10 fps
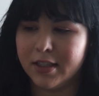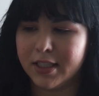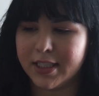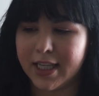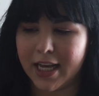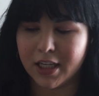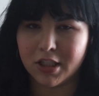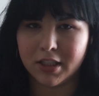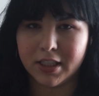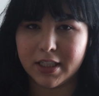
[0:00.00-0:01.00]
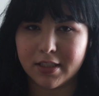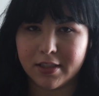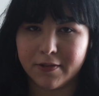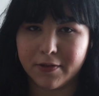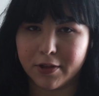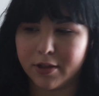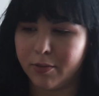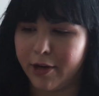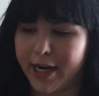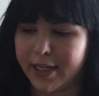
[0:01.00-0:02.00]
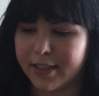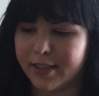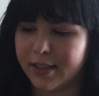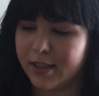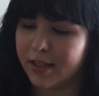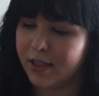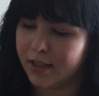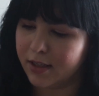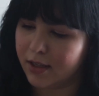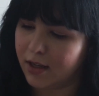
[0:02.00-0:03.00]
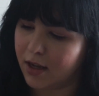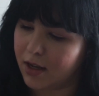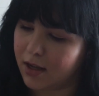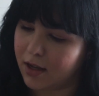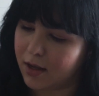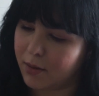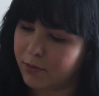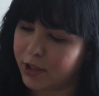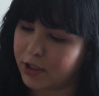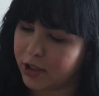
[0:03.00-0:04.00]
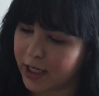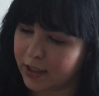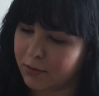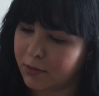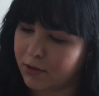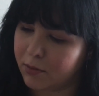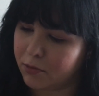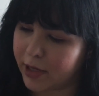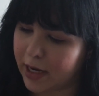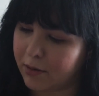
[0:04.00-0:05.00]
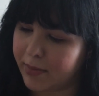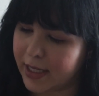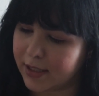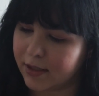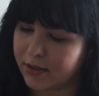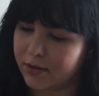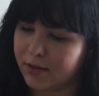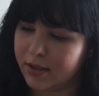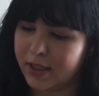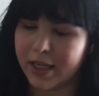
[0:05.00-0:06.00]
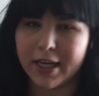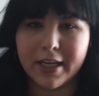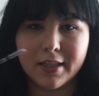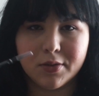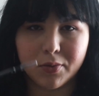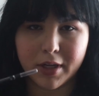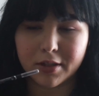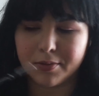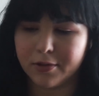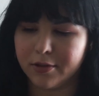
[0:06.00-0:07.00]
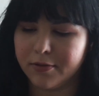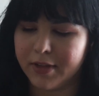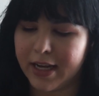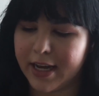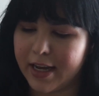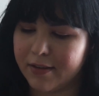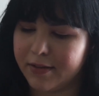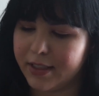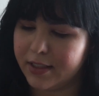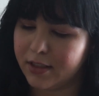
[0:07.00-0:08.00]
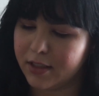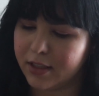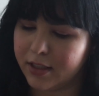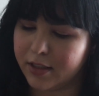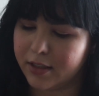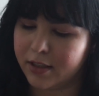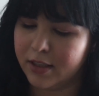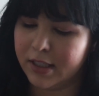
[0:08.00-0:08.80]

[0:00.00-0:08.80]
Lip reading: It's actually a Sephora brand retractable brow pencil, and it's waterproof. I have it in the color